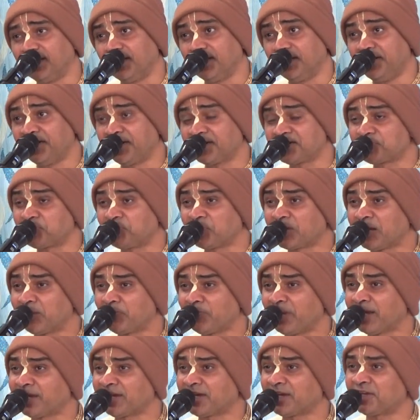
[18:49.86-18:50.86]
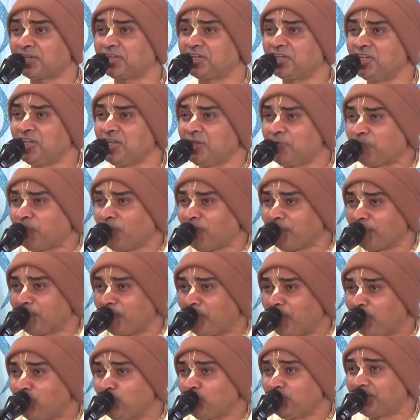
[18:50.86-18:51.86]
It has become like a heap of
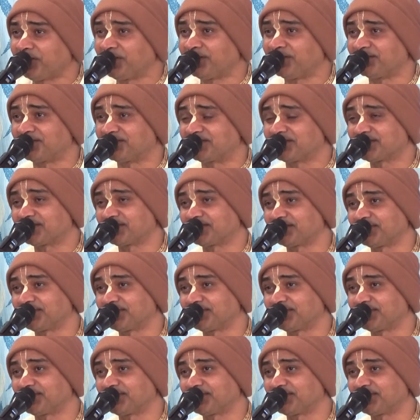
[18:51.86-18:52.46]
mountains.